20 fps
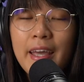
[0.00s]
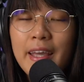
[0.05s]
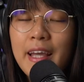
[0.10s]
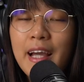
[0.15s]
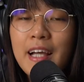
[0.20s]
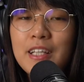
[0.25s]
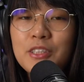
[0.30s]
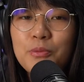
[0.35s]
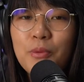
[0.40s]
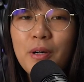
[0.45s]
Hey
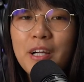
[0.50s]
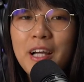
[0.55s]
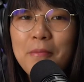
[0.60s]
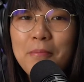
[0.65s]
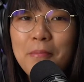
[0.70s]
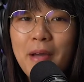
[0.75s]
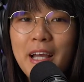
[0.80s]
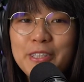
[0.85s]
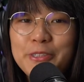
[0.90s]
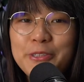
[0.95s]
guys, welcome
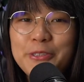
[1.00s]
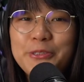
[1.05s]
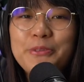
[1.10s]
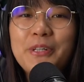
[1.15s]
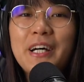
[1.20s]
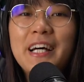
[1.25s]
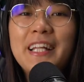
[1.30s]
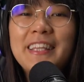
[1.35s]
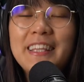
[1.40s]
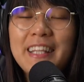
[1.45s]
back to
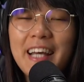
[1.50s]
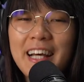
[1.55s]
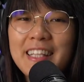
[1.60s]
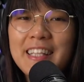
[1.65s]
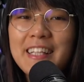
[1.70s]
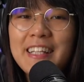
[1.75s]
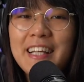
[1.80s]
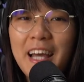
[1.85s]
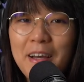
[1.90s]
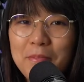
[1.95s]

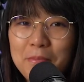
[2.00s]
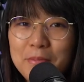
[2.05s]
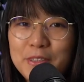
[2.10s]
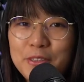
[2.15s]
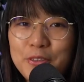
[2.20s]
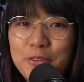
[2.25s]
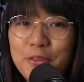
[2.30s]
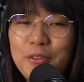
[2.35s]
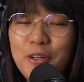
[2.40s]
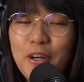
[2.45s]
another
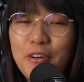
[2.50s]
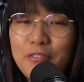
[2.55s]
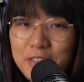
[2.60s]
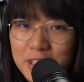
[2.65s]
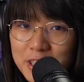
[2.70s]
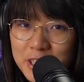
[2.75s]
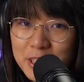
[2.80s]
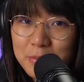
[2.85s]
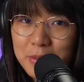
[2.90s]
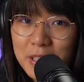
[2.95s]
episode of
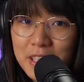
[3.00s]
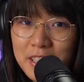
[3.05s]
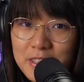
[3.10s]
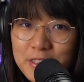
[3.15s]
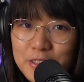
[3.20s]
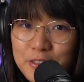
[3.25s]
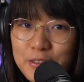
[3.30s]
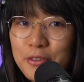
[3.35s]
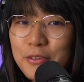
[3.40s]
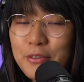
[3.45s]
ICYMI.
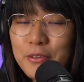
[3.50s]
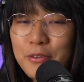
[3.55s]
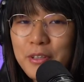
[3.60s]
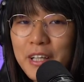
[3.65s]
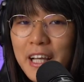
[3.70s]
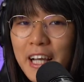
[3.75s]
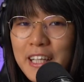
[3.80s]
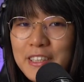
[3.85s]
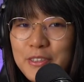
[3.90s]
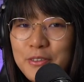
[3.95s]
So do you
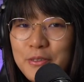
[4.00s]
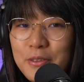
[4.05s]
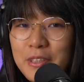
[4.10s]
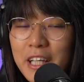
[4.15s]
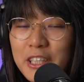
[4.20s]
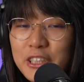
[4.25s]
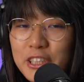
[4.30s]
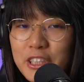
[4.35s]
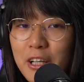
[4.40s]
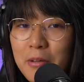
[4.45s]
guys know
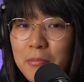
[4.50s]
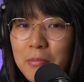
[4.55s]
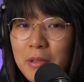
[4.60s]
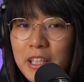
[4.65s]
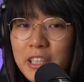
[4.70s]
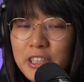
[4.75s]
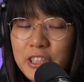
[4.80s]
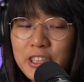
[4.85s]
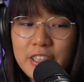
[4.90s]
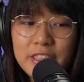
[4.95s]
that Shell
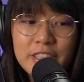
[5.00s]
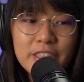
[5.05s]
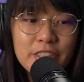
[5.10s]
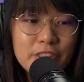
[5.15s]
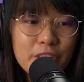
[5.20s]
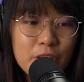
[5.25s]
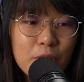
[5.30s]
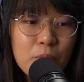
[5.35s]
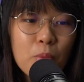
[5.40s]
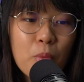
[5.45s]
Malaysia's
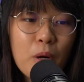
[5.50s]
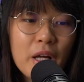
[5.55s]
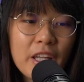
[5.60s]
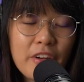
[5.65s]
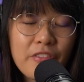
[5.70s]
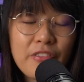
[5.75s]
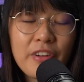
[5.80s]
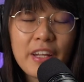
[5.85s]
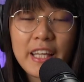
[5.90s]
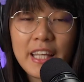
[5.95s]
new
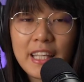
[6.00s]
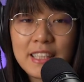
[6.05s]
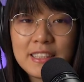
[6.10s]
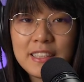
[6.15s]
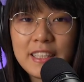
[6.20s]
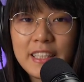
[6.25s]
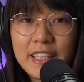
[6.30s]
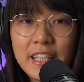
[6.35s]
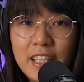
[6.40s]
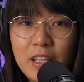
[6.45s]

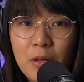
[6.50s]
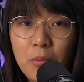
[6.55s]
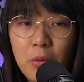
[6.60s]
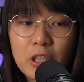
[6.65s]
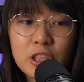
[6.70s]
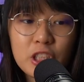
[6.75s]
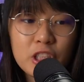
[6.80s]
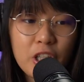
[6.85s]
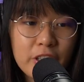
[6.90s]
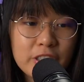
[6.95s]
180
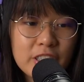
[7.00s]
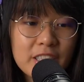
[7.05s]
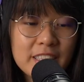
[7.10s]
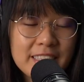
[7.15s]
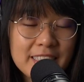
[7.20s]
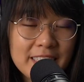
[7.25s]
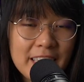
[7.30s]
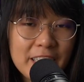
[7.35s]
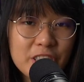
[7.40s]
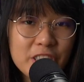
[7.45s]
kilowatt charging
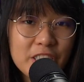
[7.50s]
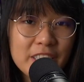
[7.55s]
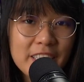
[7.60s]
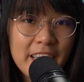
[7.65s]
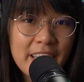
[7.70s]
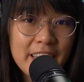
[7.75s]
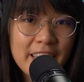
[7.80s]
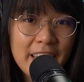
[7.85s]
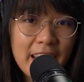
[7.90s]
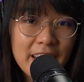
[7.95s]
station
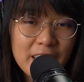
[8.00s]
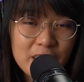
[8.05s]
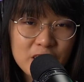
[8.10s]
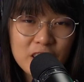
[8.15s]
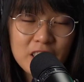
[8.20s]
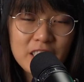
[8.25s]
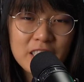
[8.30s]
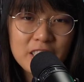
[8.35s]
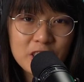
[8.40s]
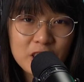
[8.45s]
can
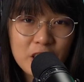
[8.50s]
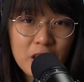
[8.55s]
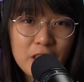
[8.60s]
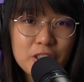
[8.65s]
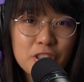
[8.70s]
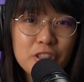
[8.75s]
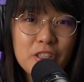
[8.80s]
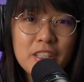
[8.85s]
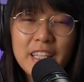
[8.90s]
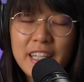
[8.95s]
actually
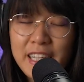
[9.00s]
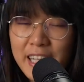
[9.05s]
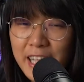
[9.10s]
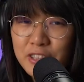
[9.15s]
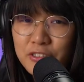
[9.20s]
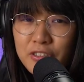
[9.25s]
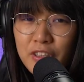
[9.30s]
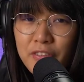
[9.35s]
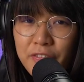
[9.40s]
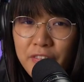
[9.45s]
charge your
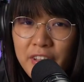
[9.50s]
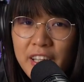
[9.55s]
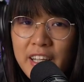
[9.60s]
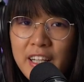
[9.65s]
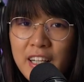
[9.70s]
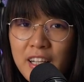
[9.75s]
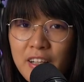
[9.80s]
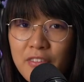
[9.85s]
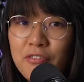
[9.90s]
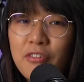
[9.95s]
electric
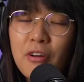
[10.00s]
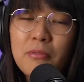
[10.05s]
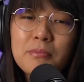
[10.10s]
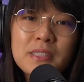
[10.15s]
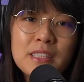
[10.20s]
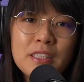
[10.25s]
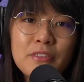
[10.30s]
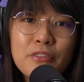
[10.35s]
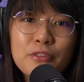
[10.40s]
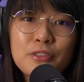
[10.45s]
vehicle from
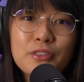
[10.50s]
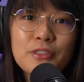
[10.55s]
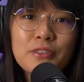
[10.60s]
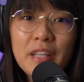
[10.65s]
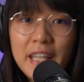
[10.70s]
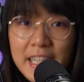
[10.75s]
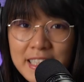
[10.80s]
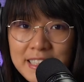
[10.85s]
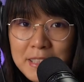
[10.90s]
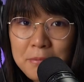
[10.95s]
0 to
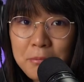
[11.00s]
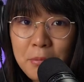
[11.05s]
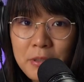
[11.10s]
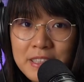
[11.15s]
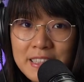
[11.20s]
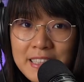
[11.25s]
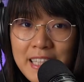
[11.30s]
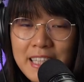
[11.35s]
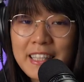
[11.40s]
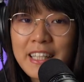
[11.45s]

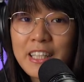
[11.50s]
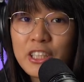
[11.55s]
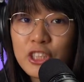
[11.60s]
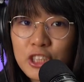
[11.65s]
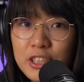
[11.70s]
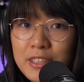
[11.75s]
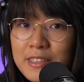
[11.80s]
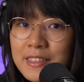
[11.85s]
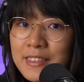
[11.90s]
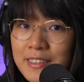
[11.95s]
80% in
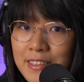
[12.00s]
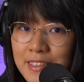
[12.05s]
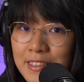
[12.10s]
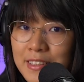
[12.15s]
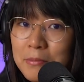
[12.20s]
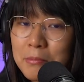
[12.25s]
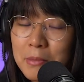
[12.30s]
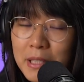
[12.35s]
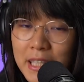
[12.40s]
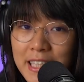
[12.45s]
just
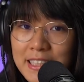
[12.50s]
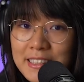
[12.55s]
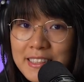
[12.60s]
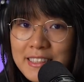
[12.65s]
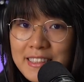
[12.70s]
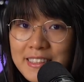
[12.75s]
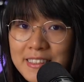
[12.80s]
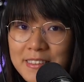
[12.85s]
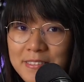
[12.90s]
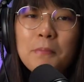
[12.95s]
30
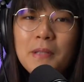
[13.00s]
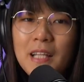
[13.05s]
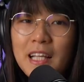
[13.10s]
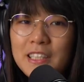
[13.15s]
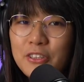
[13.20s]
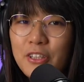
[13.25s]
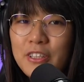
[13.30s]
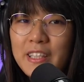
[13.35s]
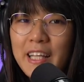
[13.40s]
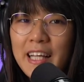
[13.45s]
minutes?
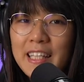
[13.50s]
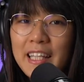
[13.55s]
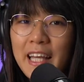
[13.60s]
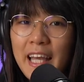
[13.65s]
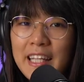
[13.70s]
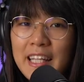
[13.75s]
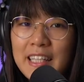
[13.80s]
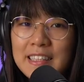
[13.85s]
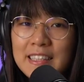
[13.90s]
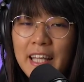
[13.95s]
Plus, on the other
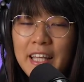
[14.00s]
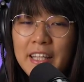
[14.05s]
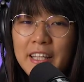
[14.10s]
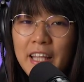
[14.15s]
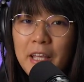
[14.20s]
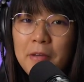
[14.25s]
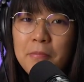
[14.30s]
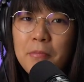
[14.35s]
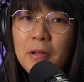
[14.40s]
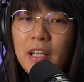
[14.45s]
hand, has
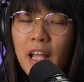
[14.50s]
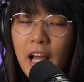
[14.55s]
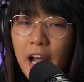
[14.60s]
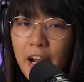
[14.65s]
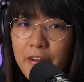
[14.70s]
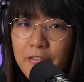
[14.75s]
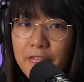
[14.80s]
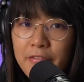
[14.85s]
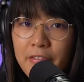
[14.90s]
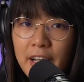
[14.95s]
enabled
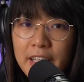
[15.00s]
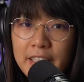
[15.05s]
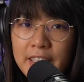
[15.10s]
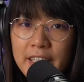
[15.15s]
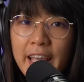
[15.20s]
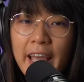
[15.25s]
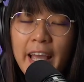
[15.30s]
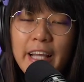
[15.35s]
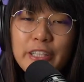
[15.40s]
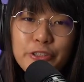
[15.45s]

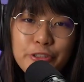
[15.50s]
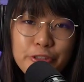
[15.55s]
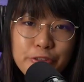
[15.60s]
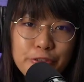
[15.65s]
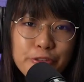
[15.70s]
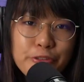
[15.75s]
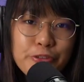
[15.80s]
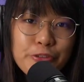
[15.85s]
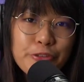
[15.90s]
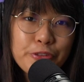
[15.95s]
RFID at
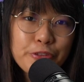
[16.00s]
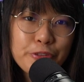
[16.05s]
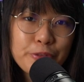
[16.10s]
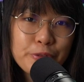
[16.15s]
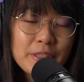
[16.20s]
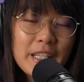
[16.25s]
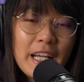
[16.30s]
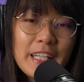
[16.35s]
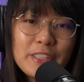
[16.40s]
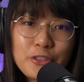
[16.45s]

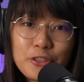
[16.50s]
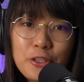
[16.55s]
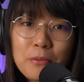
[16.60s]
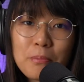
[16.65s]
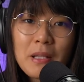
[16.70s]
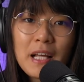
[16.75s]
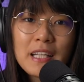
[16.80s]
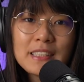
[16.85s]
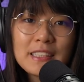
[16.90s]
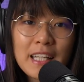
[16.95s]
Juru-Skudai toll
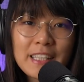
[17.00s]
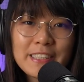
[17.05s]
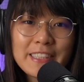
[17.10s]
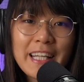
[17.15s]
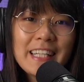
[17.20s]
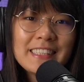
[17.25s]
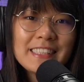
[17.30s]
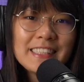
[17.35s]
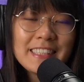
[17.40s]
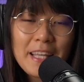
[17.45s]
plazas
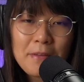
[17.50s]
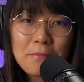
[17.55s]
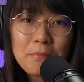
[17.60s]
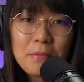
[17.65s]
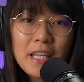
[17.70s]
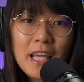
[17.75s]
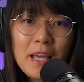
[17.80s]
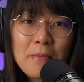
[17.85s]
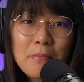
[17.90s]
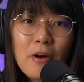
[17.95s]
at 10
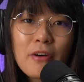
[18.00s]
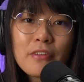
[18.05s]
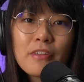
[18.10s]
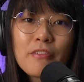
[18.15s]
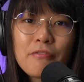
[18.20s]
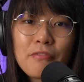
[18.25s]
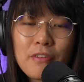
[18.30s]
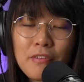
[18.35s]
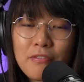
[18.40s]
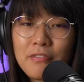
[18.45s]
p.m. on the
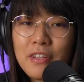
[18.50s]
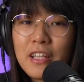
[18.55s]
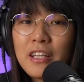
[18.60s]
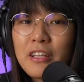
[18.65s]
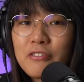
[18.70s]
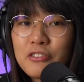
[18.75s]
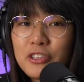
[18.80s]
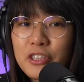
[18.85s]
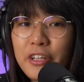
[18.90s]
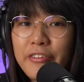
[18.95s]

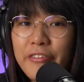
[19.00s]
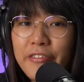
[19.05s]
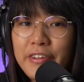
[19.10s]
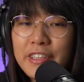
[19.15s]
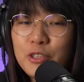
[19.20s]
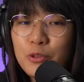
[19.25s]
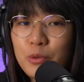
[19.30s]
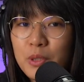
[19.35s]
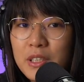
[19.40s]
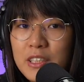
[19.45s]
15th of January
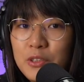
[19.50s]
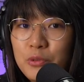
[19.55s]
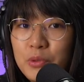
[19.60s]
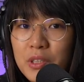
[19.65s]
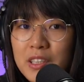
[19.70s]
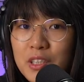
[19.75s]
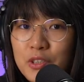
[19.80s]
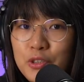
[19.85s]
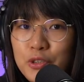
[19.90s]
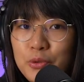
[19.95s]

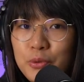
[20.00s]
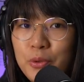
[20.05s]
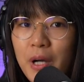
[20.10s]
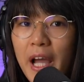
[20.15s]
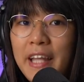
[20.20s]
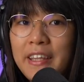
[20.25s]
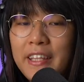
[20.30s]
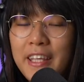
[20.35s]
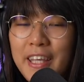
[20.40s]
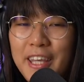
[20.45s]
2022.
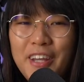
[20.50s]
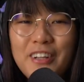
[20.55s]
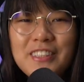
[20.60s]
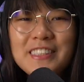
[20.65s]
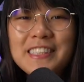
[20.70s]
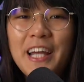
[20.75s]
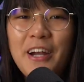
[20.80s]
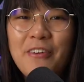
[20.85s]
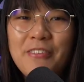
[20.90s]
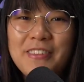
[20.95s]
And
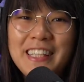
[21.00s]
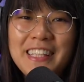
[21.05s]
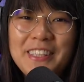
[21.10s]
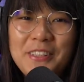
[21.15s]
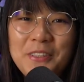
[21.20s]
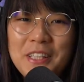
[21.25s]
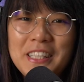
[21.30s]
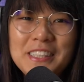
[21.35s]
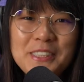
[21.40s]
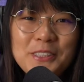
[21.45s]
here's everything
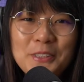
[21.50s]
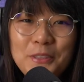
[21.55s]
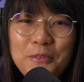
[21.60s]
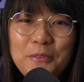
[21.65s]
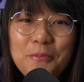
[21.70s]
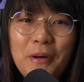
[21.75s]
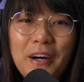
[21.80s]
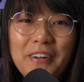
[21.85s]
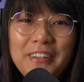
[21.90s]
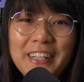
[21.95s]
you need to know
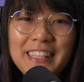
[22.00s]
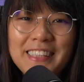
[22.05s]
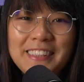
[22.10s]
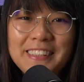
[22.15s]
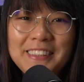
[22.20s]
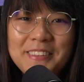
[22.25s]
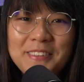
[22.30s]
about it.